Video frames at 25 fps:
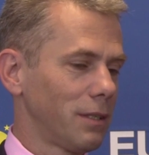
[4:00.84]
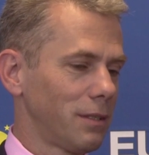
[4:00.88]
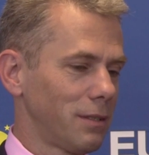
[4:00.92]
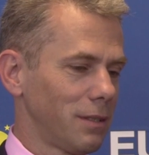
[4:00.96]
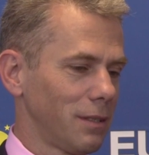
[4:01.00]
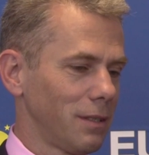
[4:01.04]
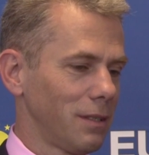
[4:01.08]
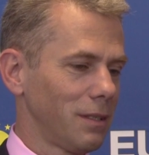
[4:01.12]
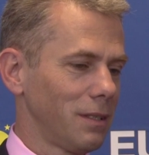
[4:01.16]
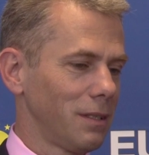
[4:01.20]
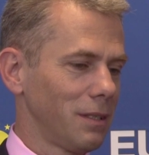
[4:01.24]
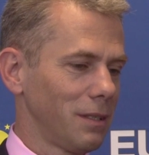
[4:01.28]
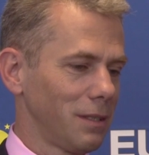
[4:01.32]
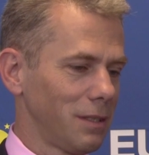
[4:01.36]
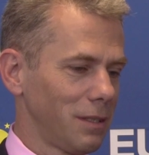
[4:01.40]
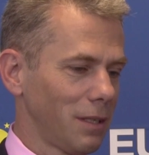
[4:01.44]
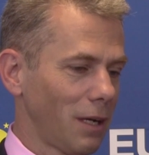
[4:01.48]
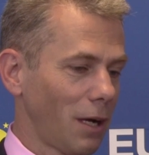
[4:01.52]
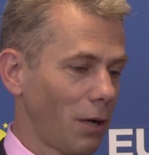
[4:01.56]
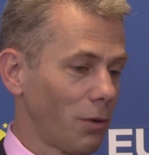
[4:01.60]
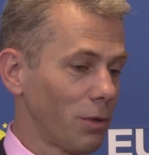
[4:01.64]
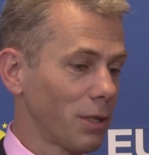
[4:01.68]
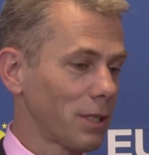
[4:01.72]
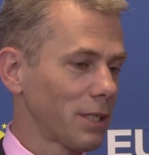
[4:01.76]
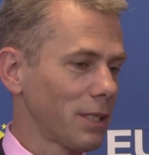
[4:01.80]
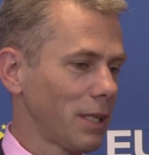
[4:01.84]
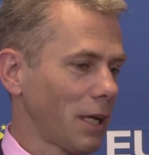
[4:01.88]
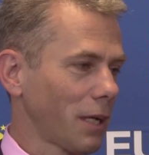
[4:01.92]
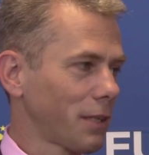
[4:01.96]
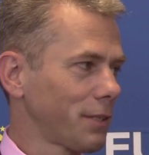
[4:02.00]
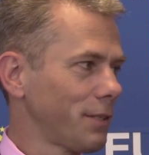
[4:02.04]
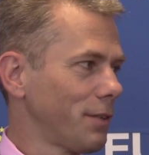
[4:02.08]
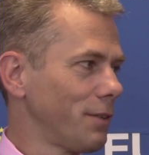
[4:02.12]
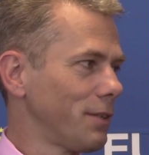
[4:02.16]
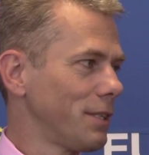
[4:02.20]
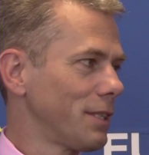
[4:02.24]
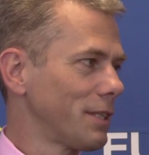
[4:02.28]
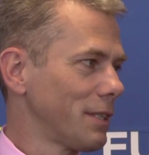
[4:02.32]
that uh, our
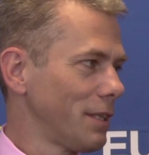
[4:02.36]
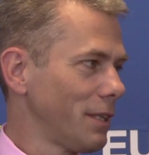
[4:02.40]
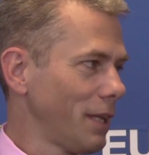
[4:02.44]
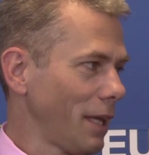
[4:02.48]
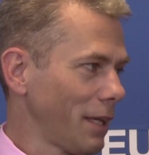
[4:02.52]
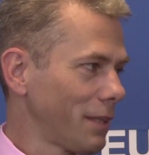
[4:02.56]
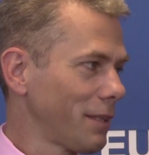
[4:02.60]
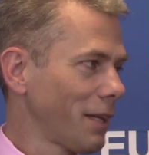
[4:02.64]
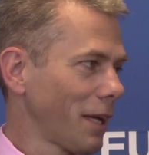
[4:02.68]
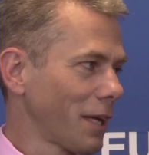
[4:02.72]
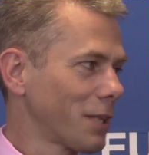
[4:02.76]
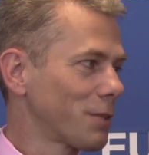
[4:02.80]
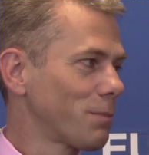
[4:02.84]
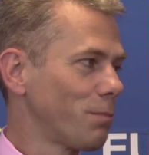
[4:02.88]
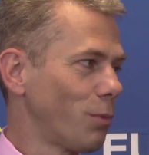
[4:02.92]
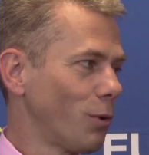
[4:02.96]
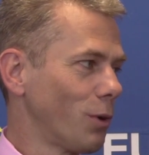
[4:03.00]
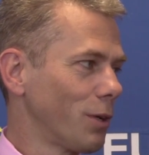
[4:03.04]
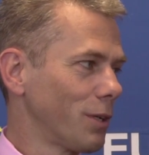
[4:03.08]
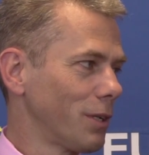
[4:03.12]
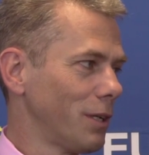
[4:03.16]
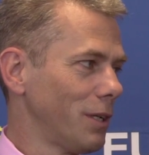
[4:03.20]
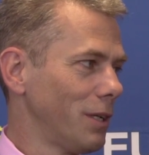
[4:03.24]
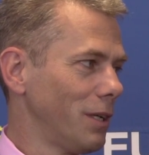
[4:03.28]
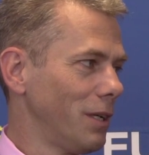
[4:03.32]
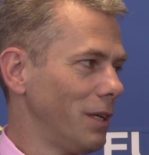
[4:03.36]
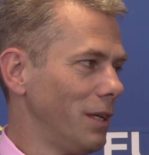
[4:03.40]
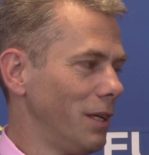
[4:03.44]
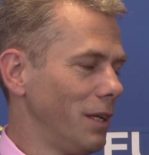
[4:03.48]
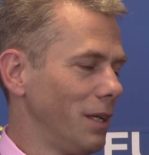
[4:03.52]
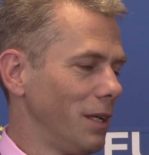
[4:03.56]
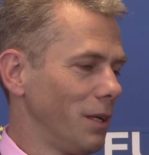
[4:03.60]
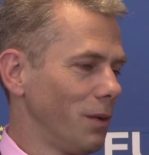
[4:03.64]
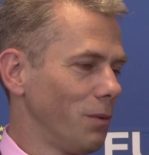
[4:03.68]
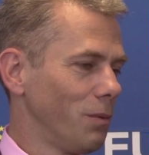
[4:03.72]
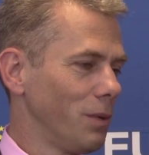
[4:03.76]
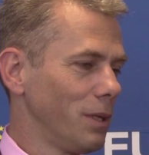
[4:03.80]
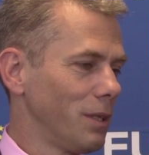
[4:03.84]
sector is a net exporter
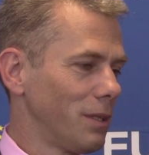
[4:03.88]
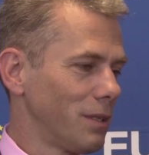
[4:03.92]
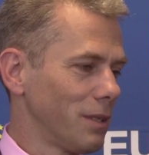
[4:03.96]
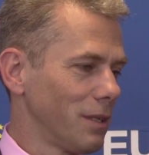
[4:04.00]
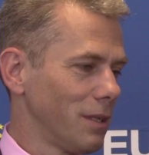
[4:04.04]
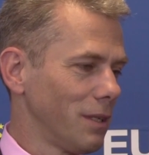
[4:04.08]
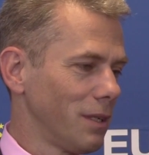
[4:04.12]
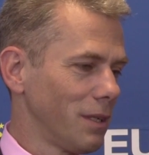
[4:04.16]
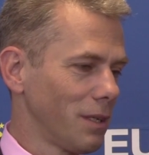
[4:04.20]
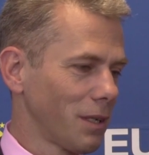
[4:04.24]
with